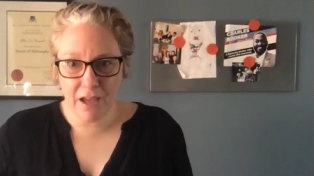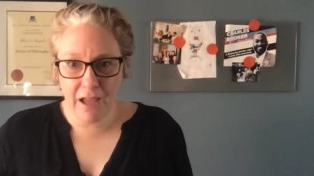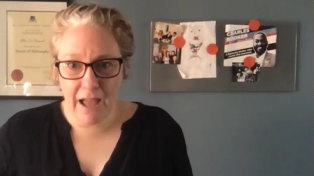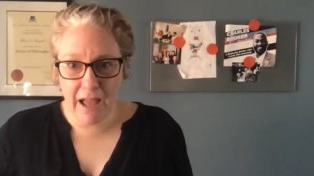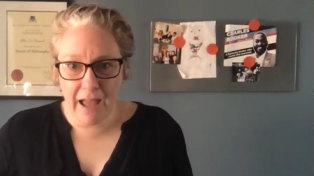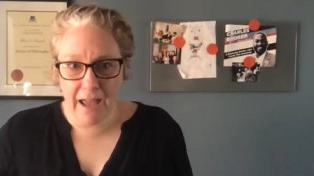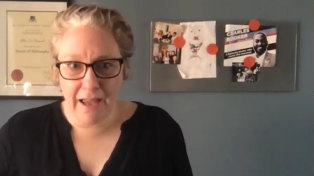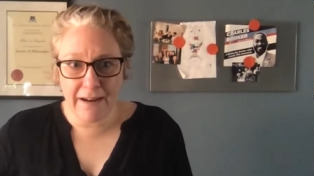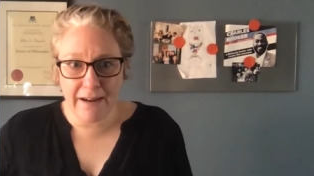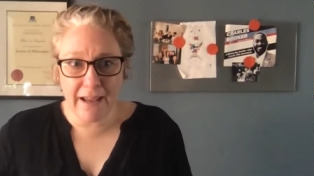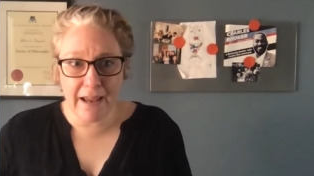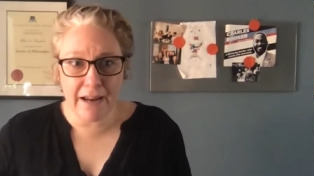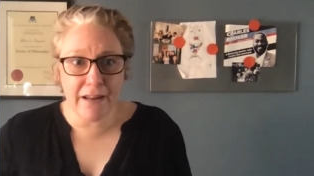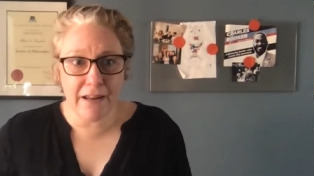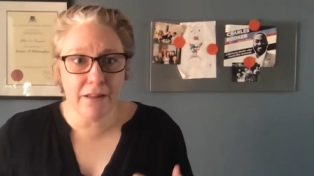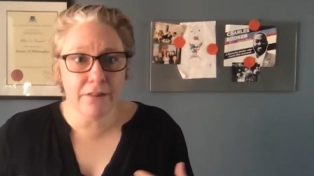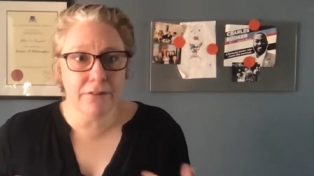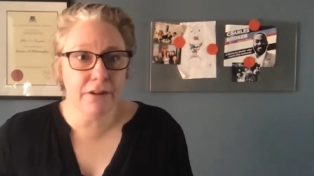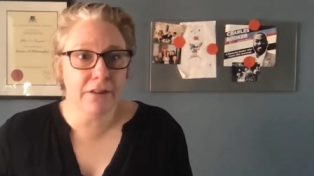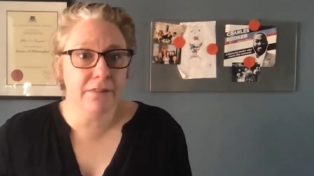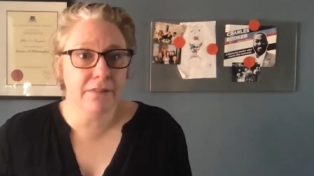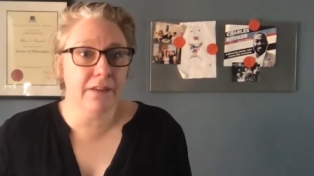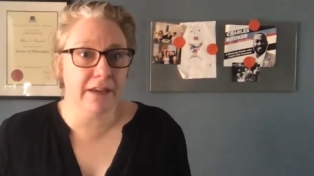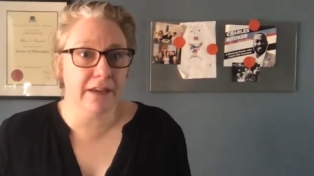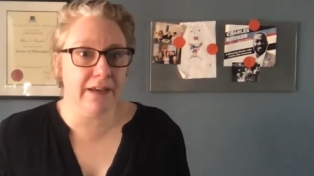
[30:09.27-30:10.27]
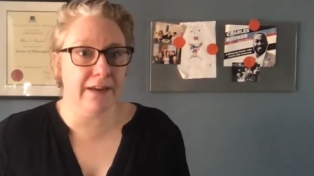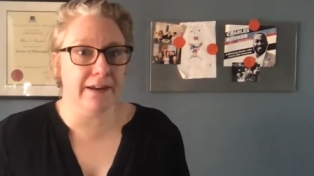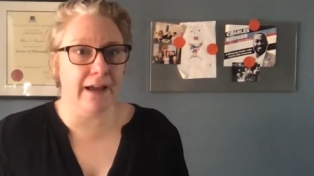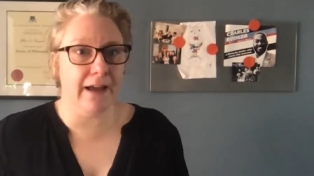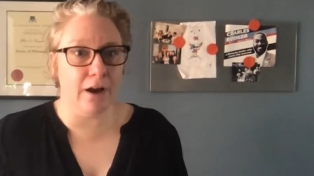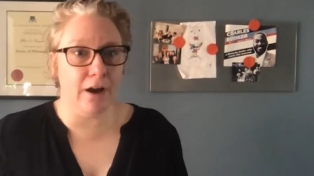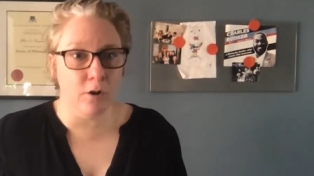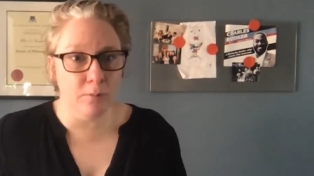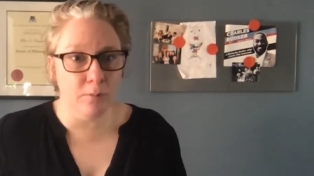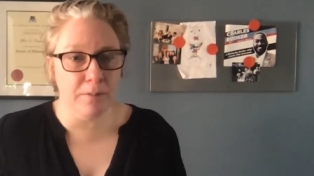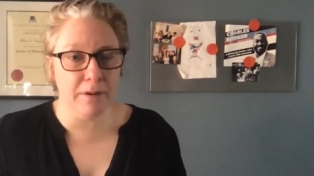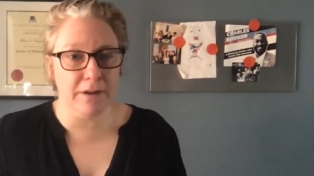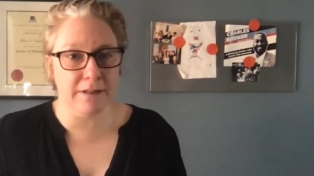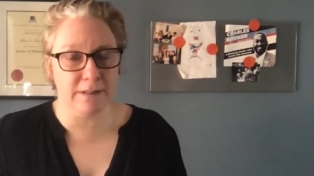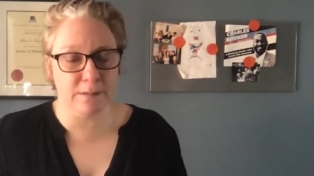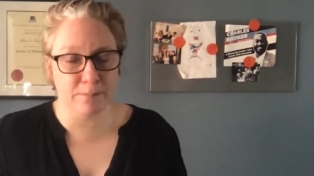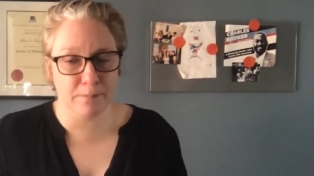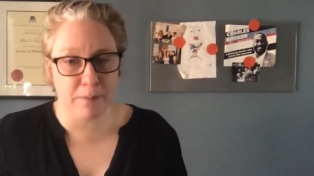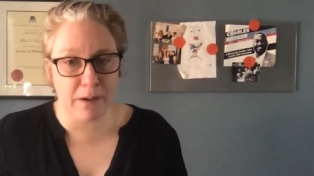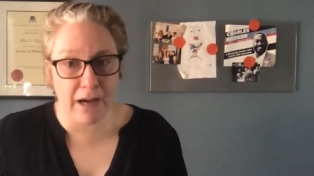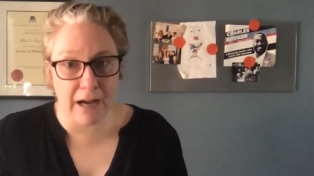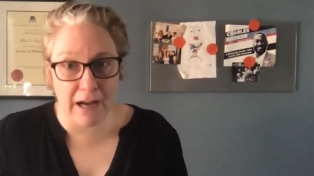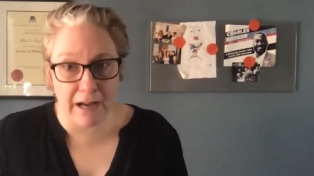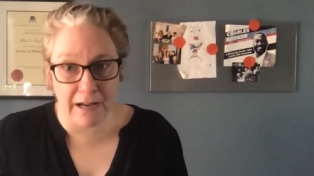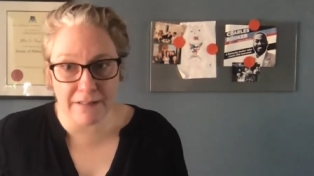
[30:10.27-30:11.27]
And anything that can help us
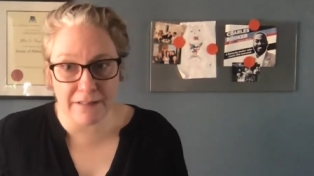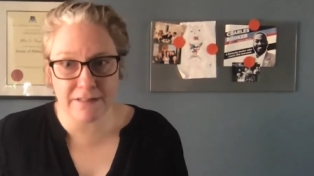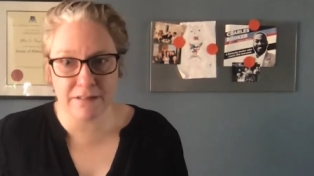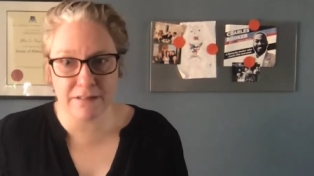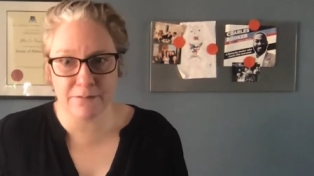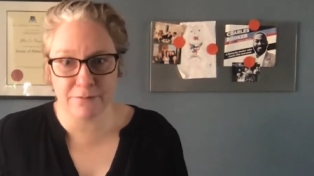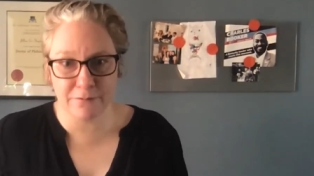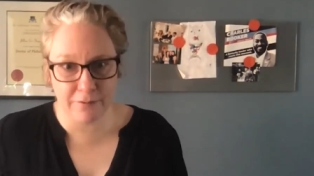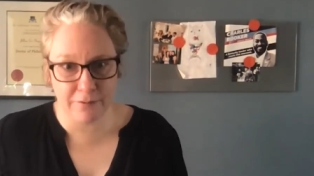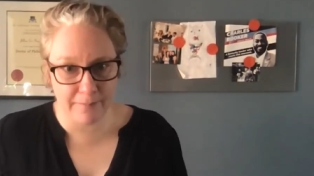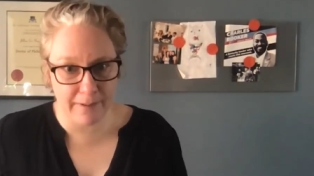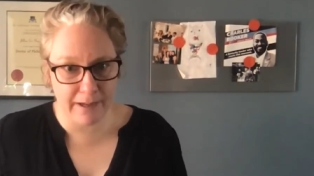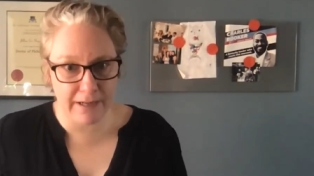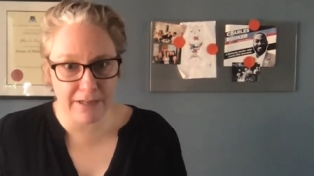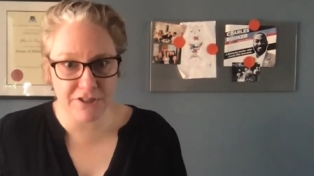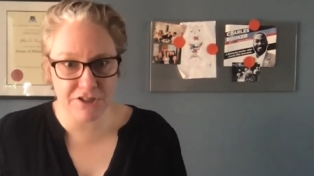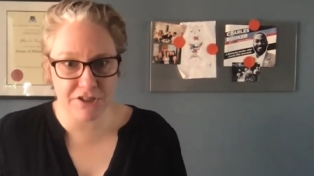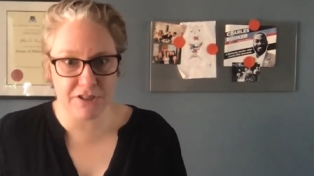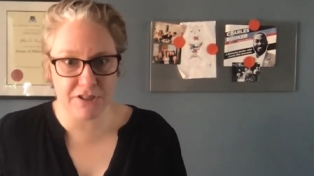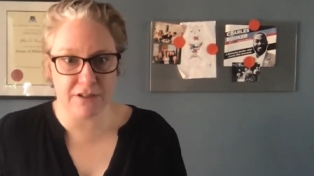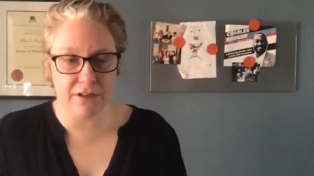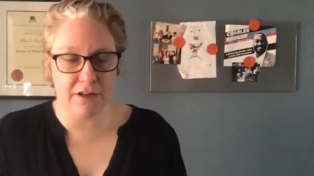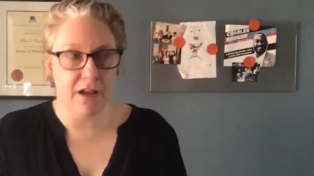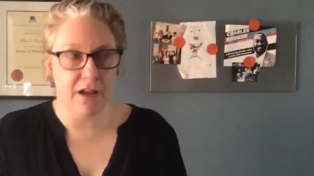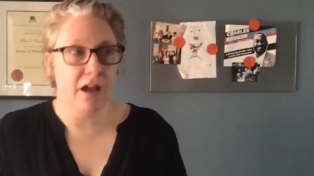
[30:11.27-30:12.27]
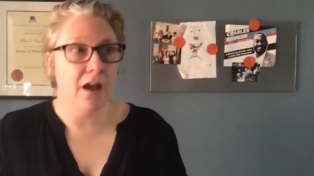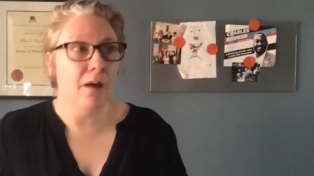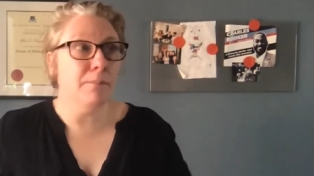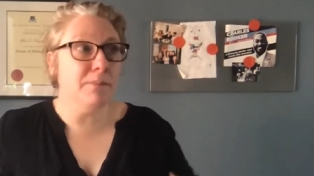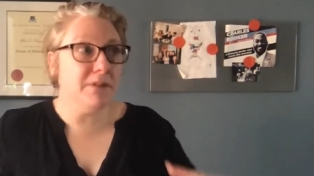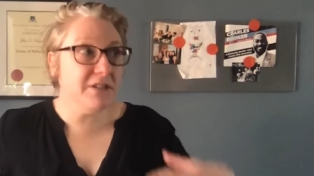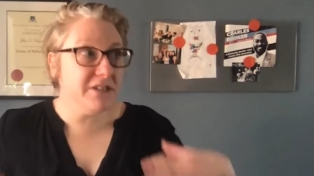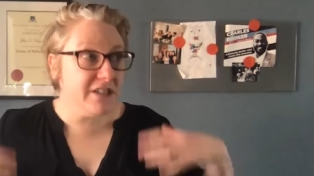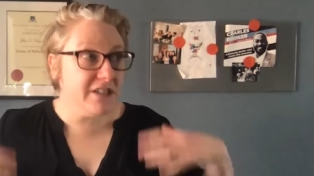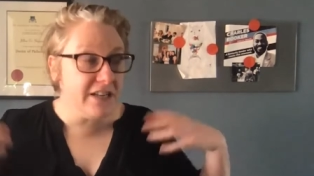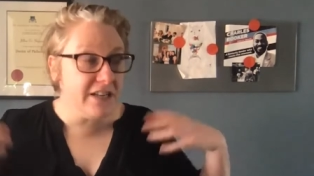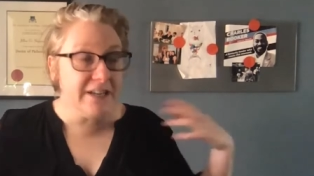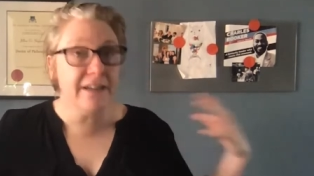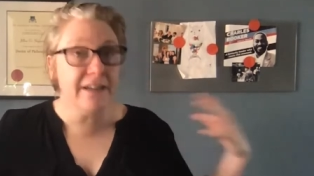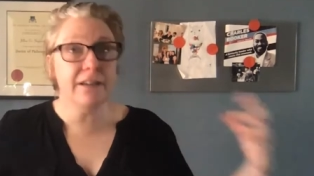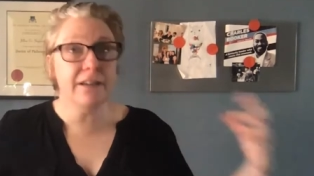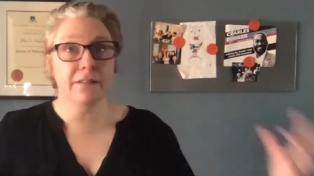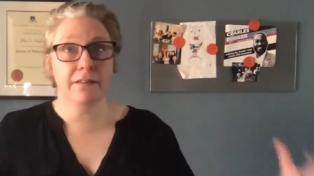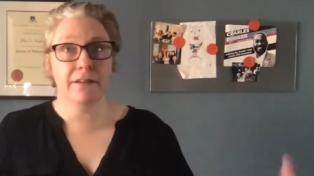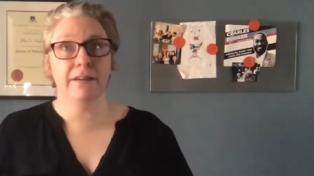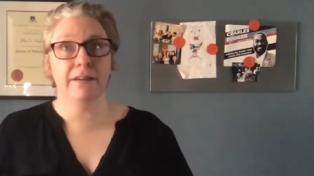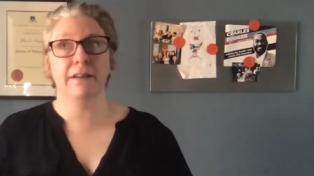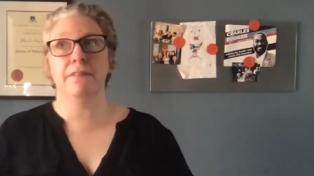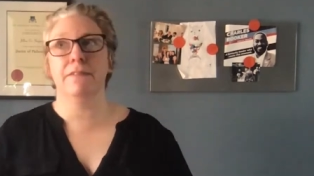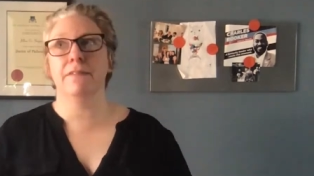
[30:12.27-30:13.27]
parse information,
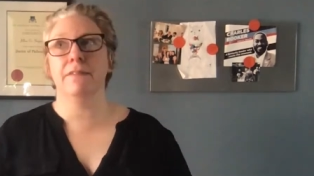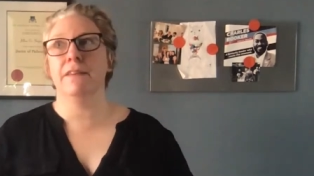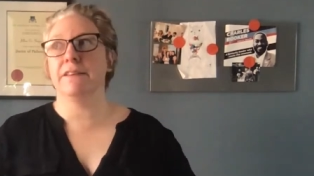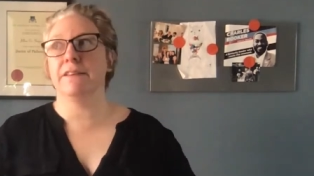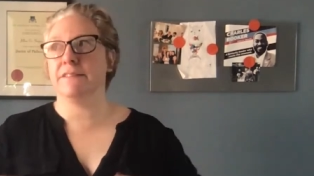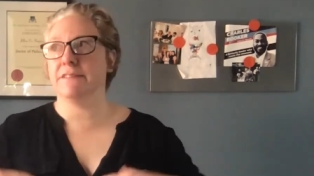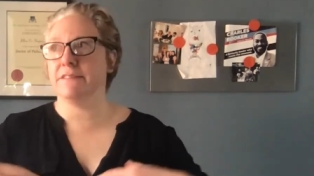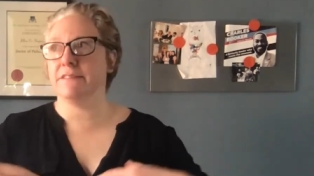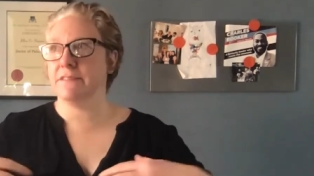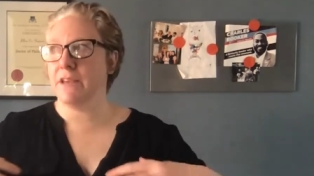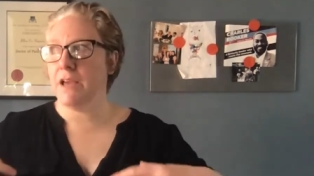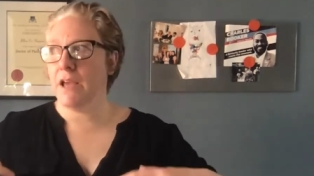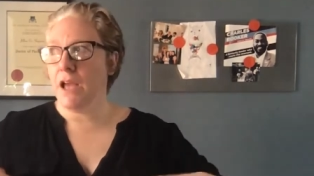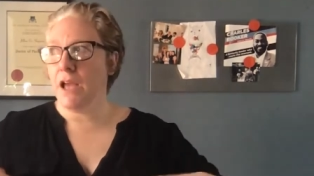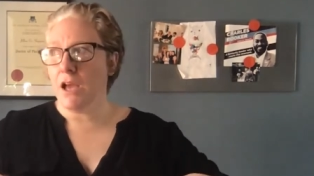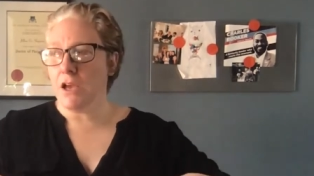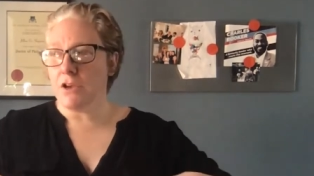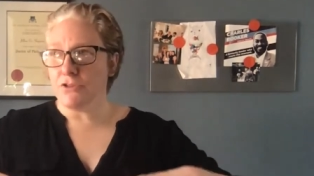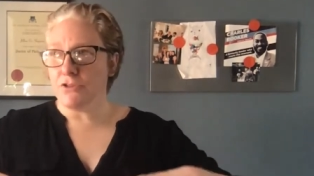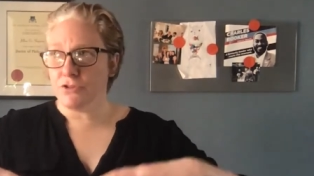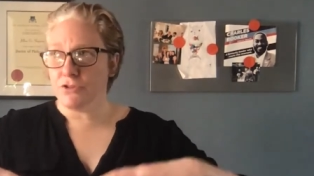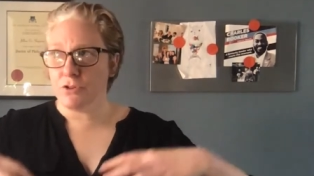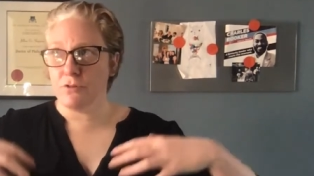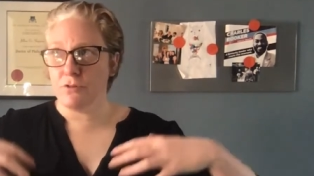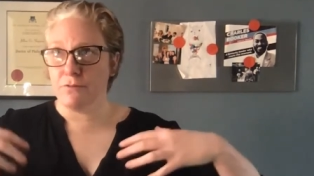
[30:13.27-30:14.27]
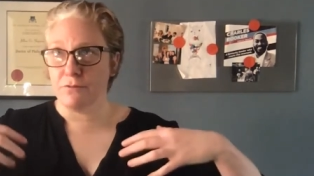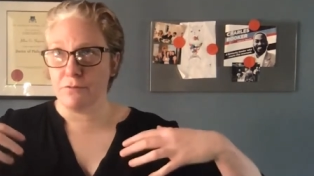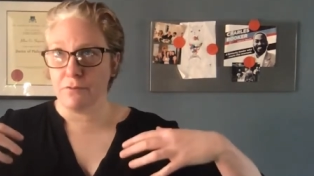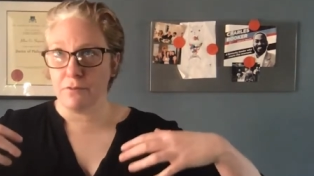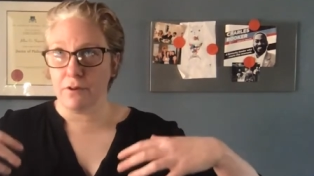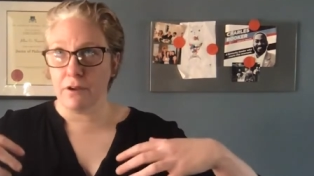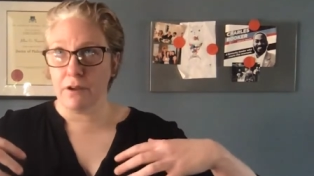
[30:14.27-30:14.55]
particularly in this sort of